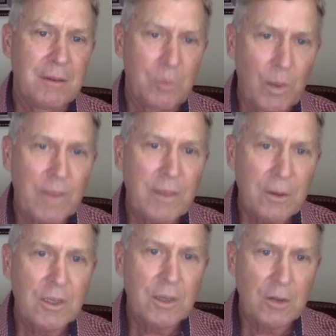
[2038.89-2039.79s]
what
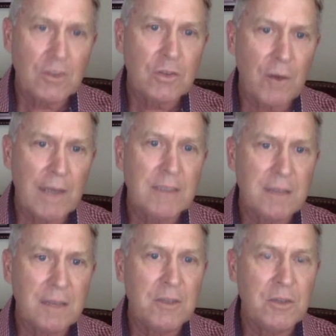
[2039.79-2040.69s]
the, you know, so I
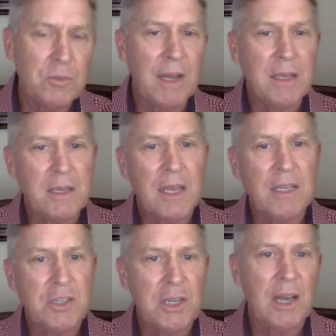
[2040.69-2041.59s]
send you my
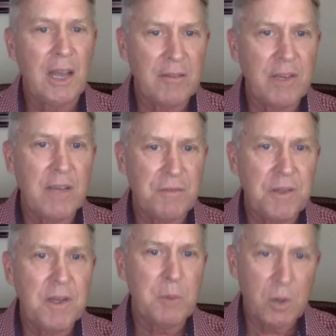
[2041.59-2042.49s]
EKG and I have a fib.